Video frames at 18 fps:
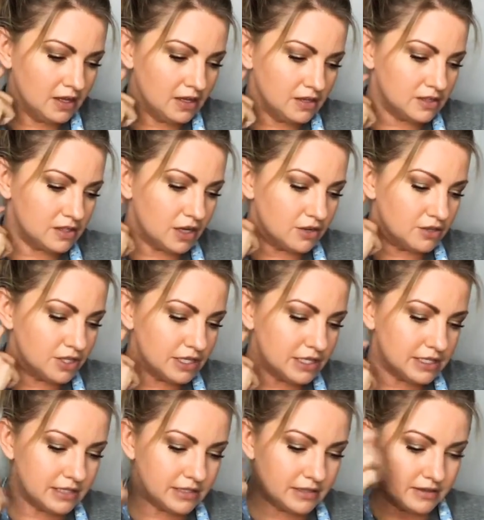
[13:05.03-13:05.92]
So
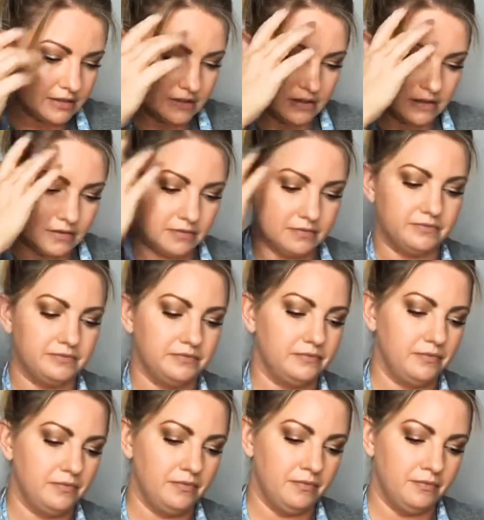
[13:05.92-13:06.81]
just
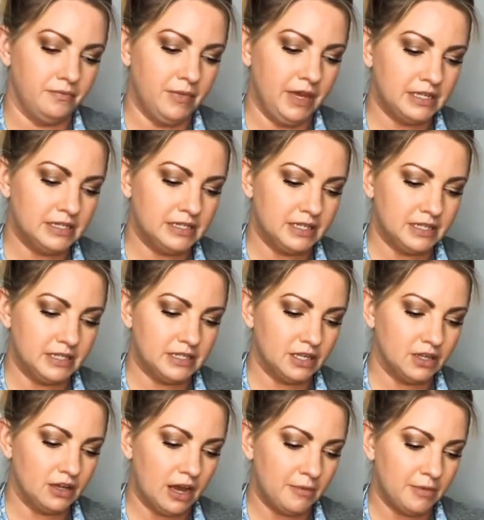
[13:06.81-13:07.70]
mix it
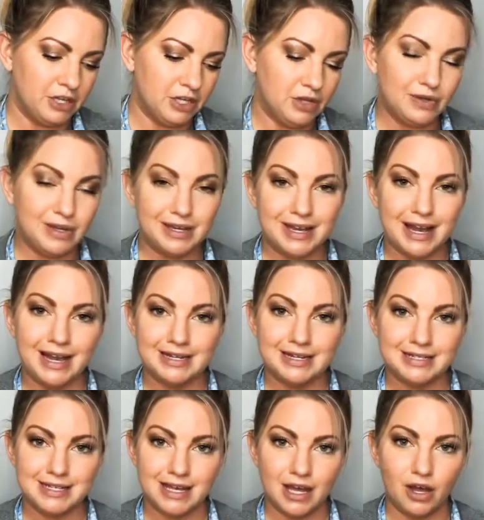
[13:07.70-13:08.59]
until, I mean, you can kind
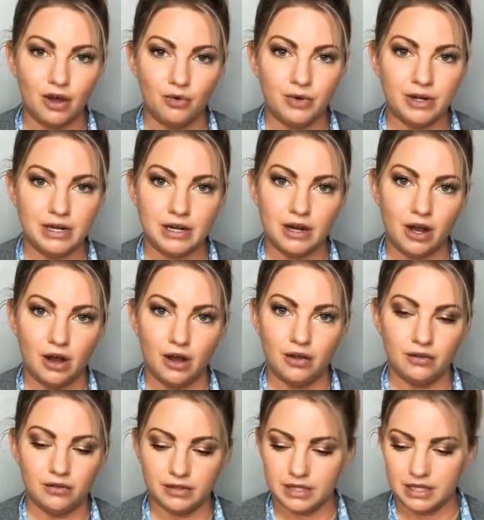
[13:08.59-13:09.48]
of tell when it
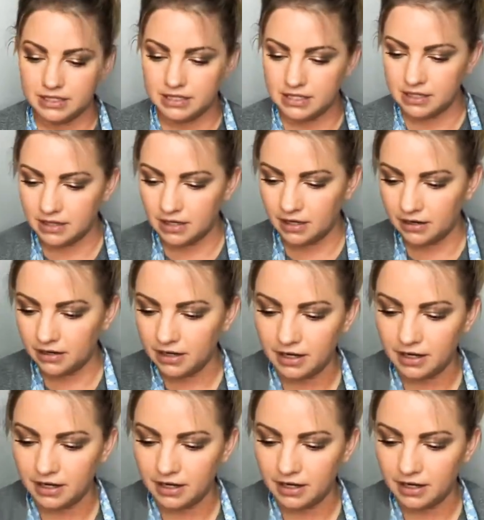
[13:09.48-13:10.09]
all gets in there.